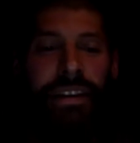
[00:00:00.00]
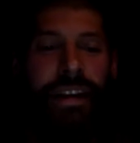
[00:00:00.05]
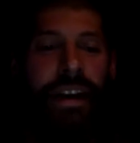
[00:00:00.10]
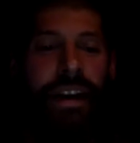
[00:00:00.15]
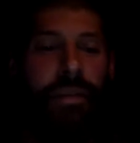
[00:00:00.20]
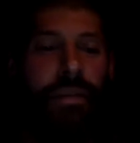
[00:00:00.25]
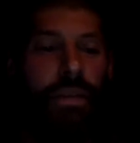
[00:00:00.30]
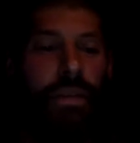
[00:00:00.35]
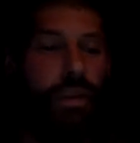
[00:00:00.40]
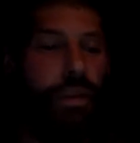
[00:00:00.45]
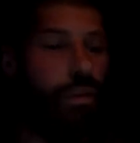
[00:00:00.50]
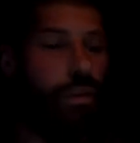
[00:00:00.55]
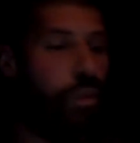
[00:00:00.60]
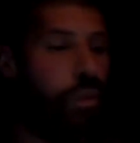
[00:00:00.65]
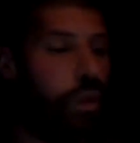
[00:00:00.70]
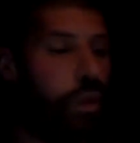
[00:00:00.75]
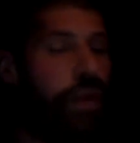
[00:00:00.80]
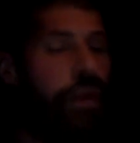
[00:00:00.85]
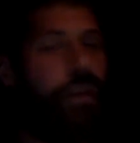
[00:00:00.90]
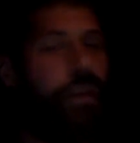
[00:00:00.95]
you can
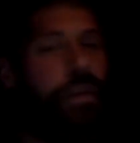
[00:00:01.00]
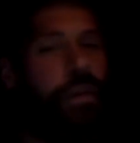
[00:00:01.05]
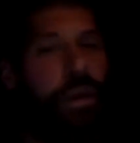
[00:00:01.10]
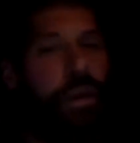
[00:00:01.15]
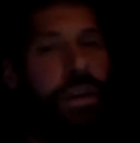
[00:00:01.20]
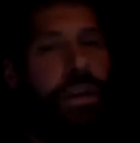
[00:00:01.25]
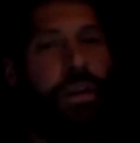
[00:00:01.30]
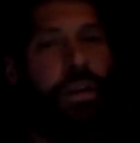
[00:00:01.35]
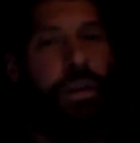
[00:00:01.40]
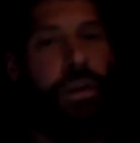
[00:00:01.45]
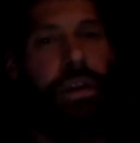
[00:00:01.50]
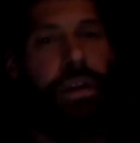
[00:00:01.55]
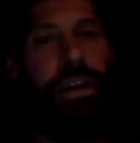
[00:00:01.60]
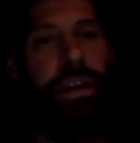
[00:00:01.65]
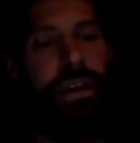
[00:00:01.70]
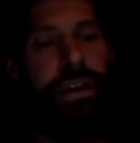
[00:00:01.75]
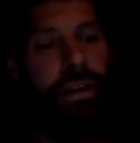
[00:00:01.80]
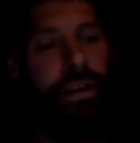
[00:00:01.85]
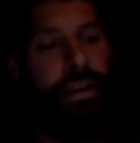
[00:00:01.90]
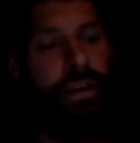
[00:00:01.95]
really really really
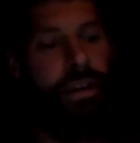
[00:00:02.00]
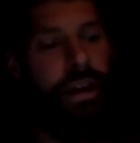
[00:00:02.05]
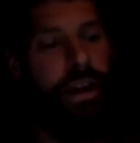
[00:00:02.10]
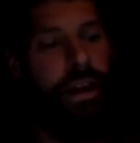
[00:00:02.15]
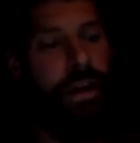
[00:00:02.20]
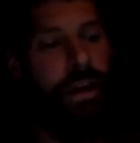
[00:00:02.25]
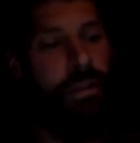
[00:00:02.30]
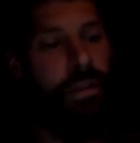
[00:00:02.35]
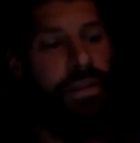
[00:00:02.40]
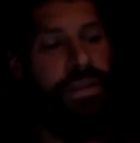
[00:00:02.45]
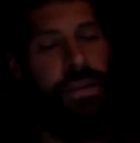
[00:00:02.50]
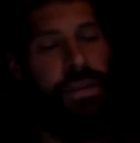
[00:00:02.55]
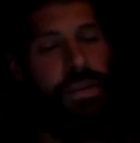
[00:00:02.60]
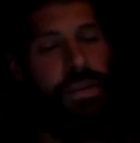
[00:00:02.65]
um, be super